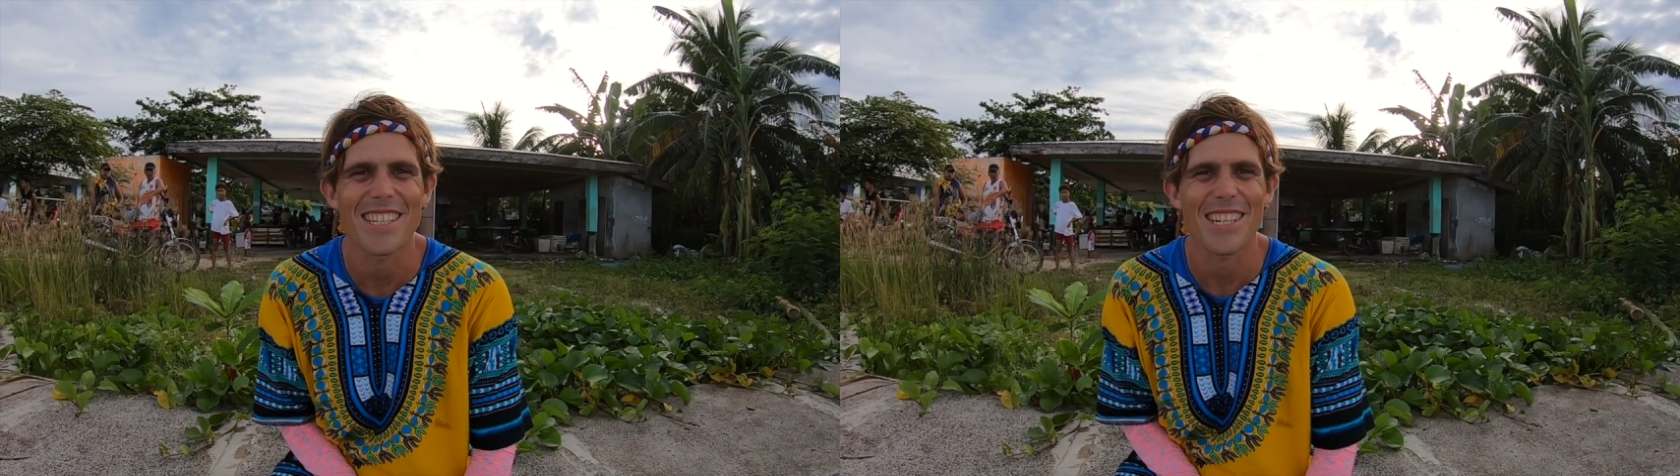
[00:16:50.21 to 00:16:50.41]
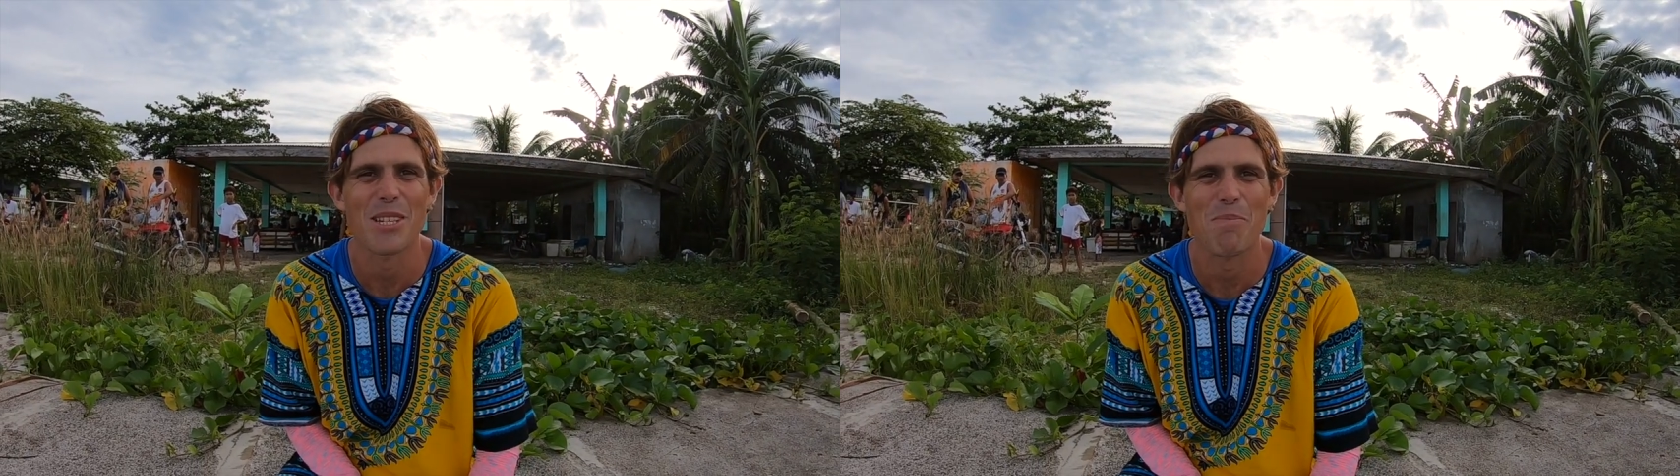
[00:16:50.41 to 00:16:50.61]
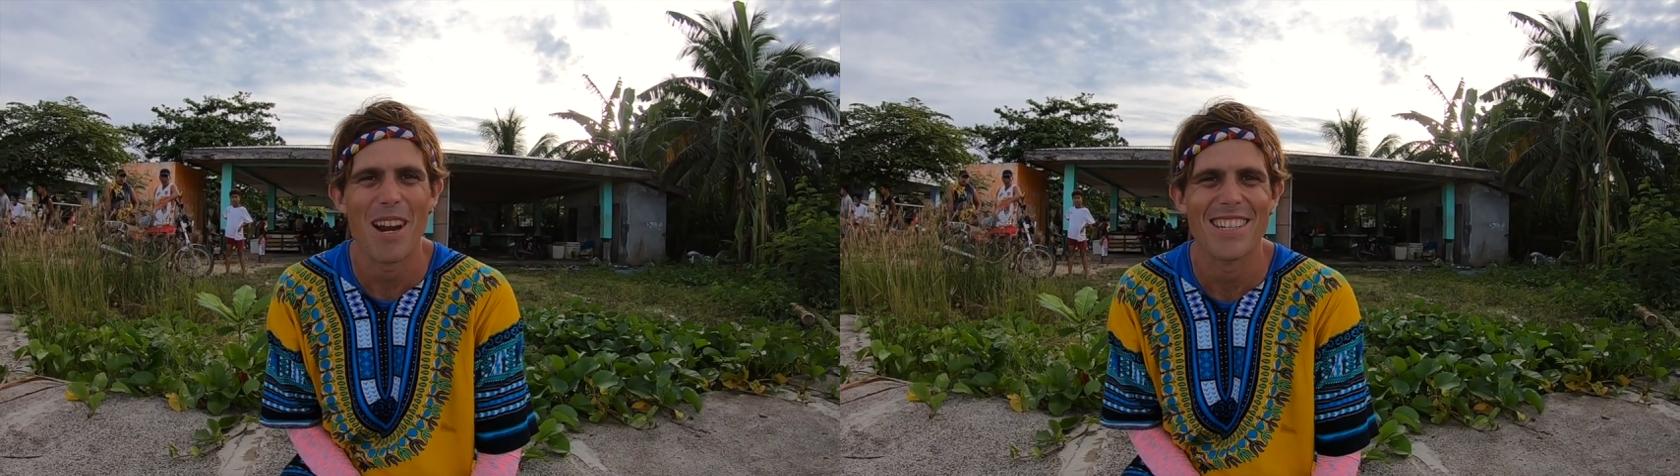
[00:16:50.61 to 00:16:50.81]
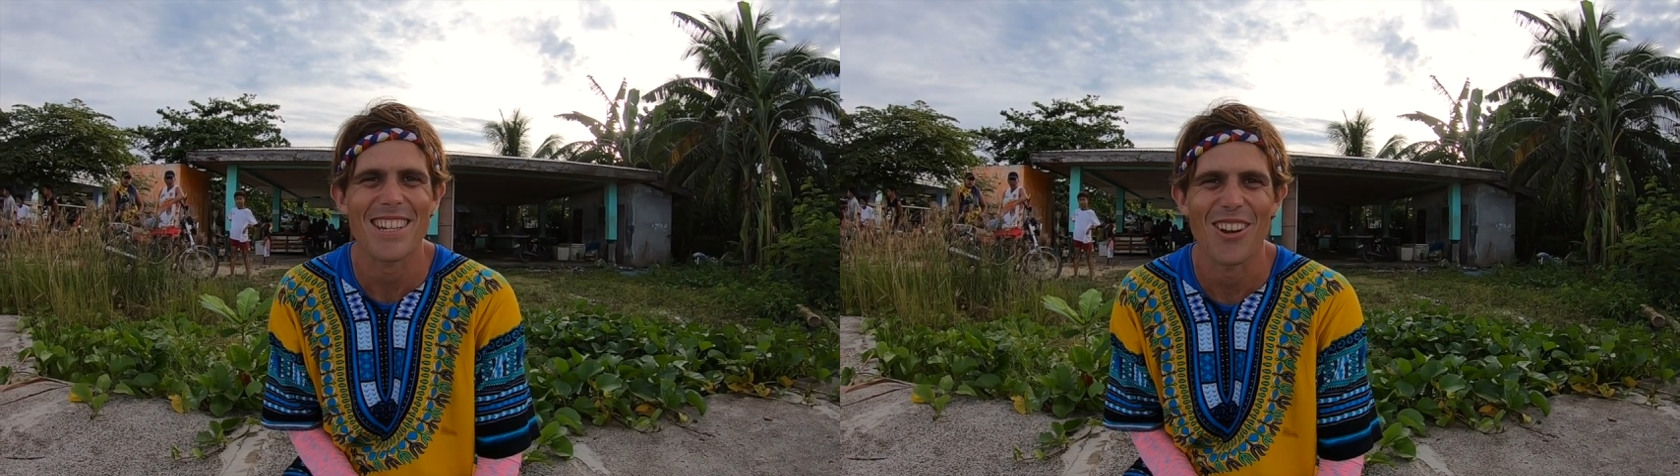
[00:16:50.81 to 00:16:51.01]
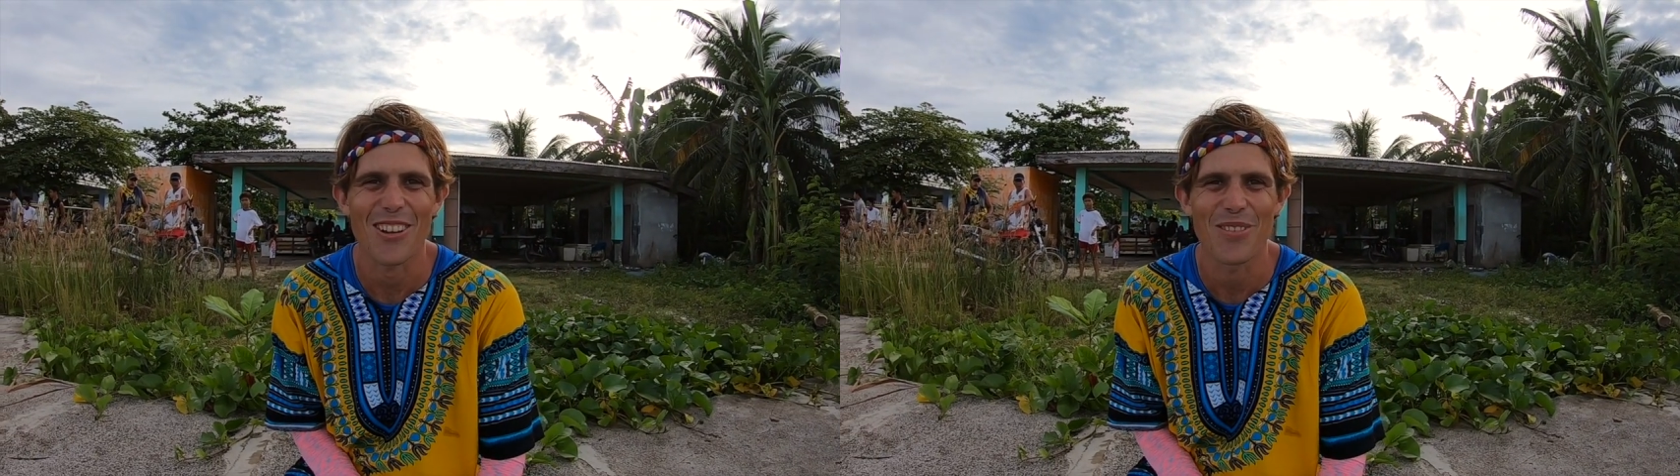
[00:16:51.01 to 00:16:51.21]
expect a
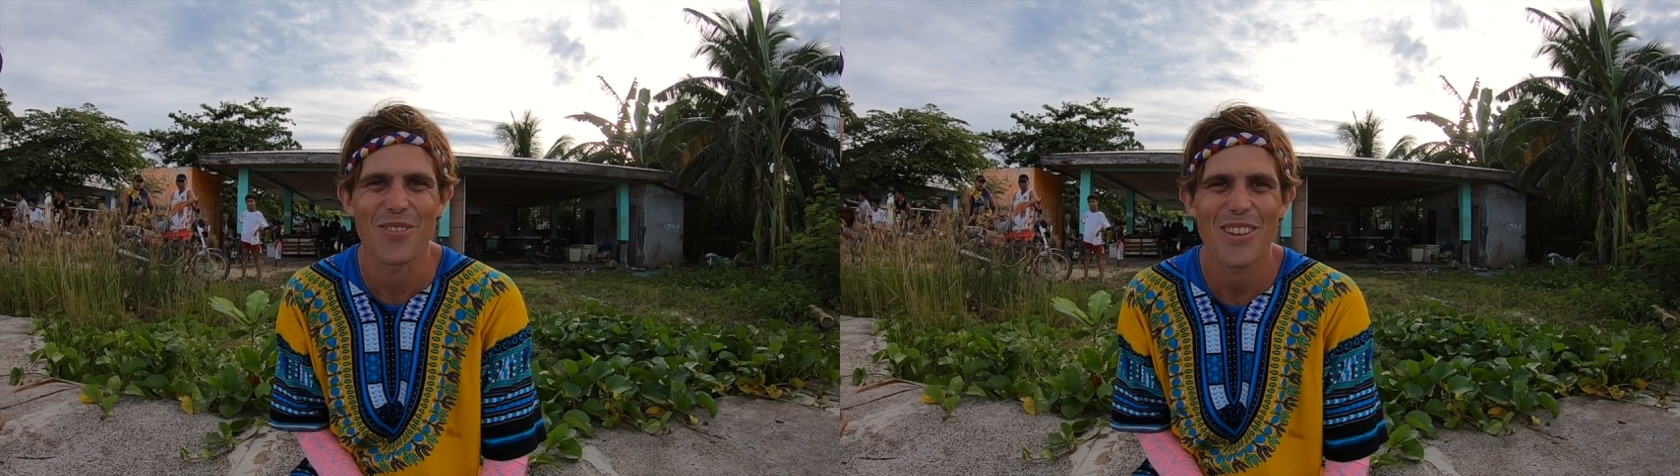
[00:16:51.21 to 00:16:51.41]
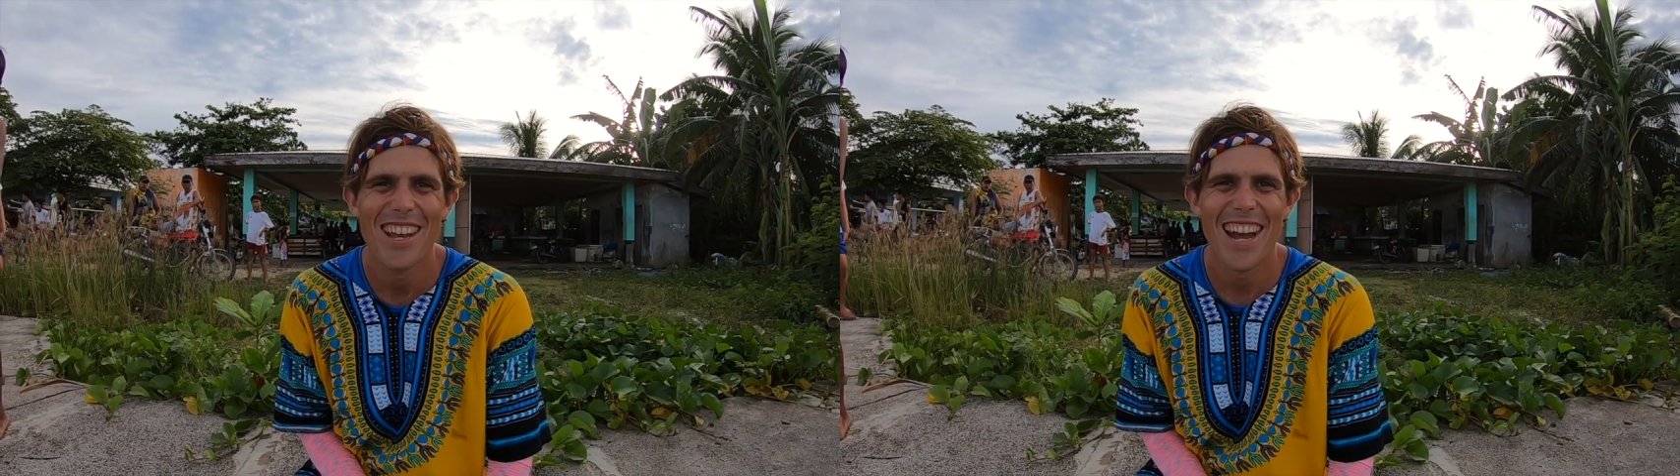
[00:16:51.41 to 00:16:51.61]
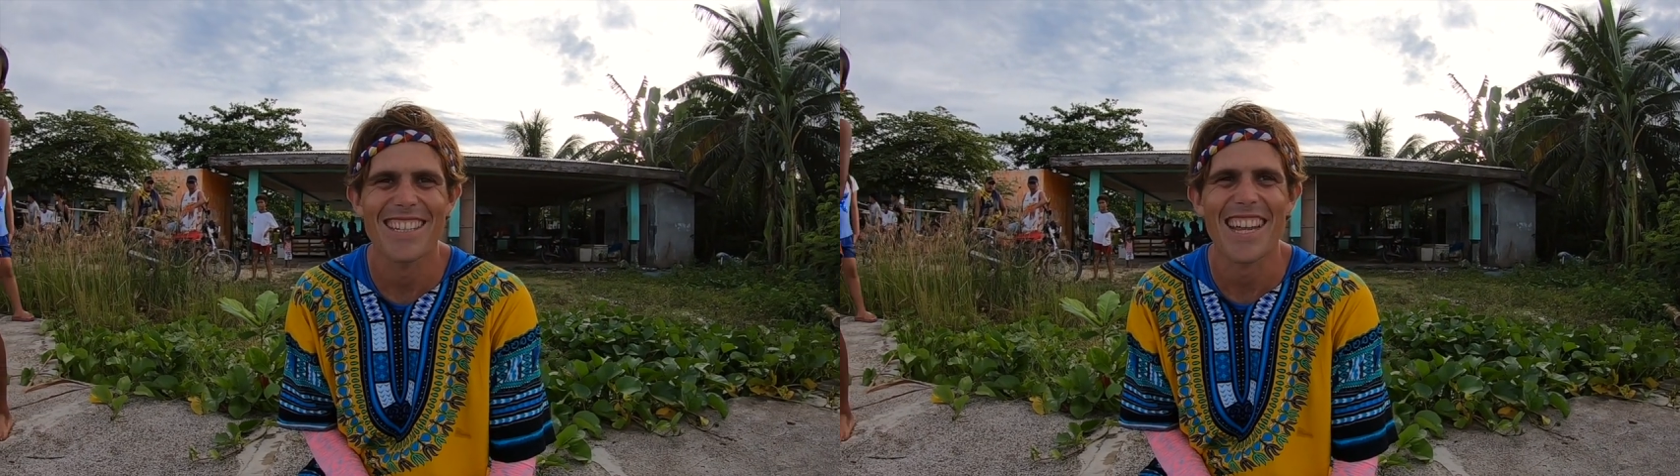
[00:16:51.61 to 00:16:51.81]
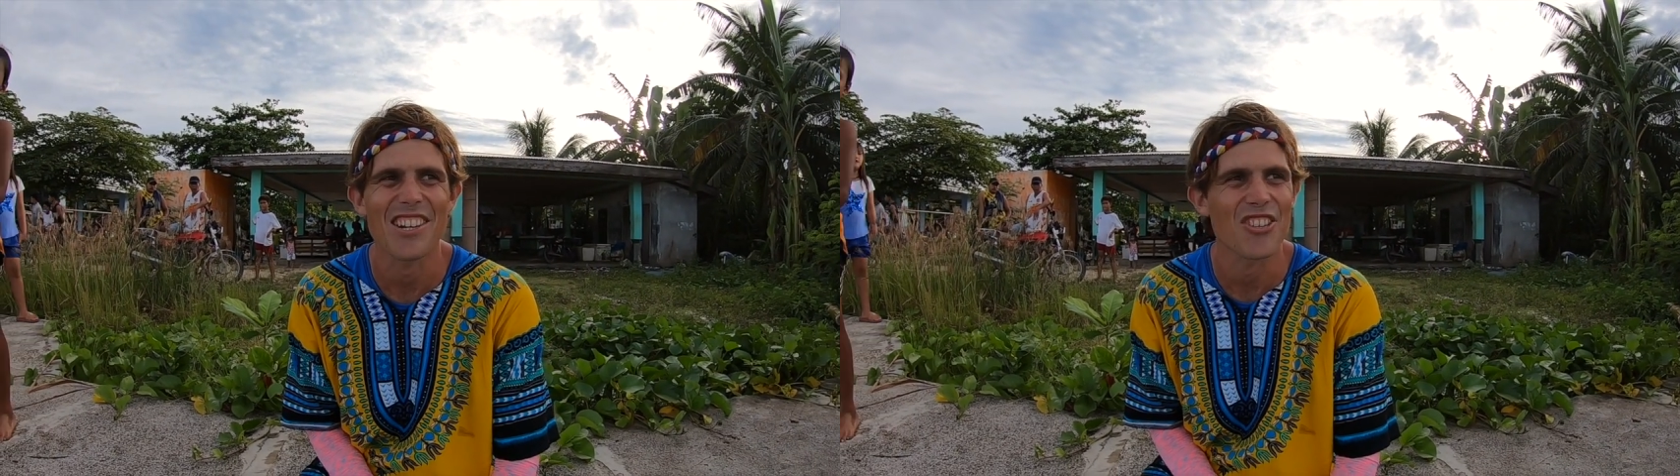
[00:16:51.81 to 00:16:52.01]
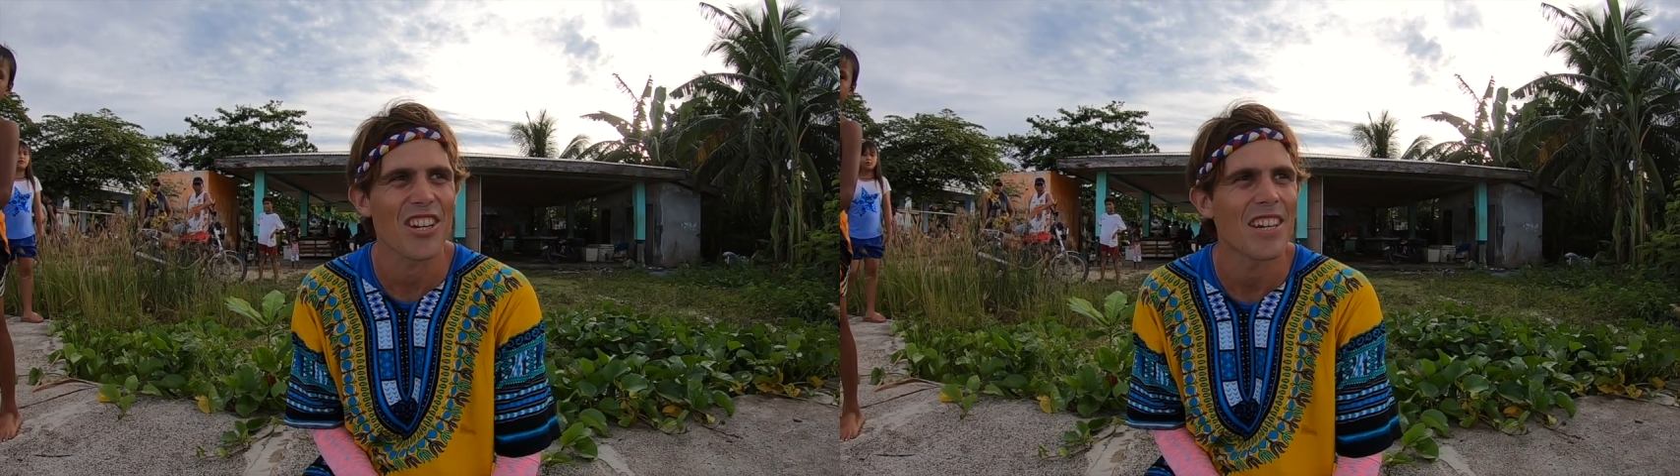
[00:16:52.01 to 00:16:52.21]
lot of
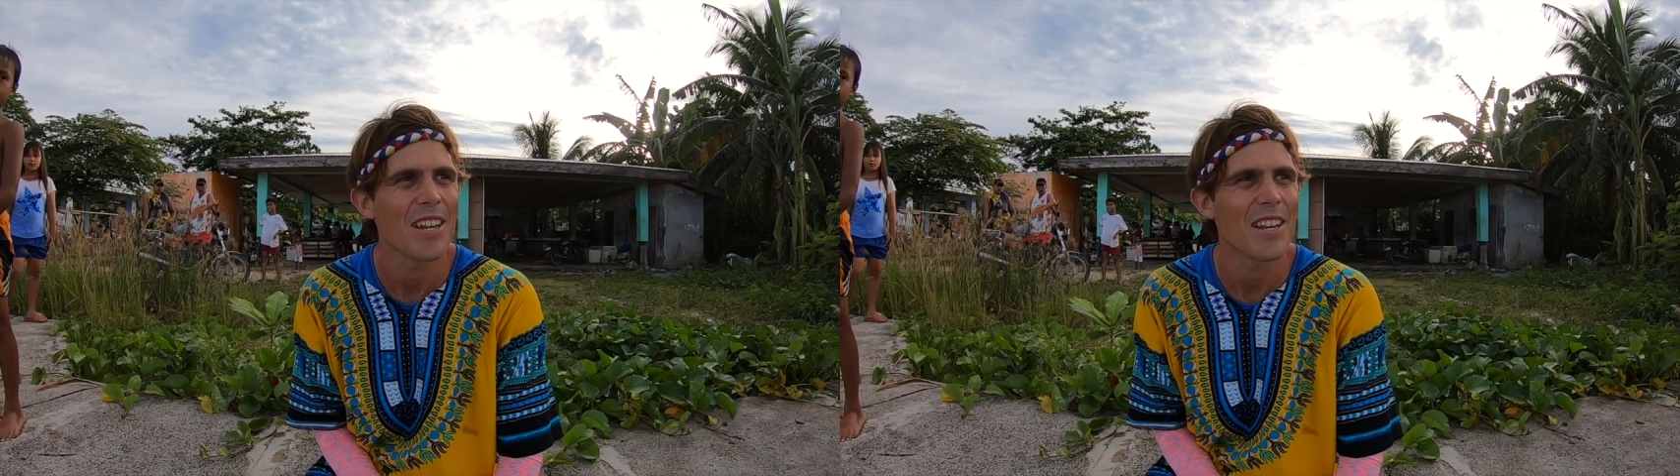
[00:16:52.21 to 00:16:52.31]
attention.